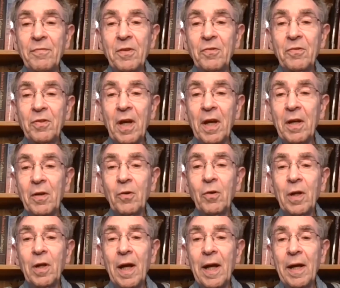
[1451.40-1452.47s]
to say, in
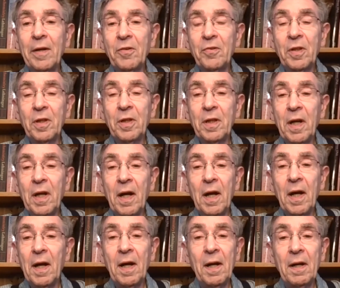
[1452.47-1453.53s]
all honesty,
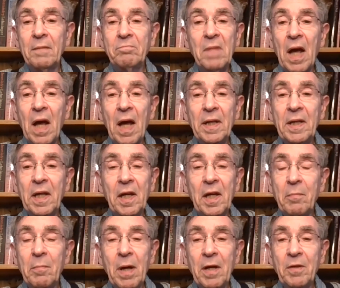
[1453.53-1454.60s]
I can't
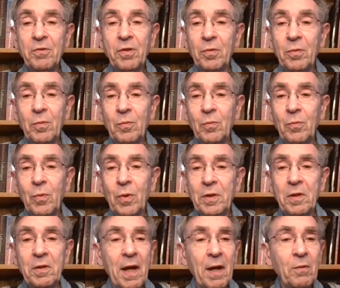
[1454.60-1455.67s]
imagine what
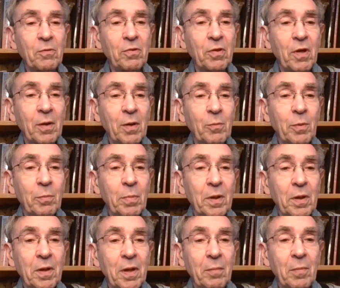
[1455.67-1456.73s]
the downside would
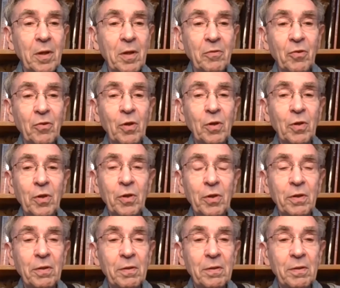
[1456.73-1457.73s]
be. I mean, it's all good.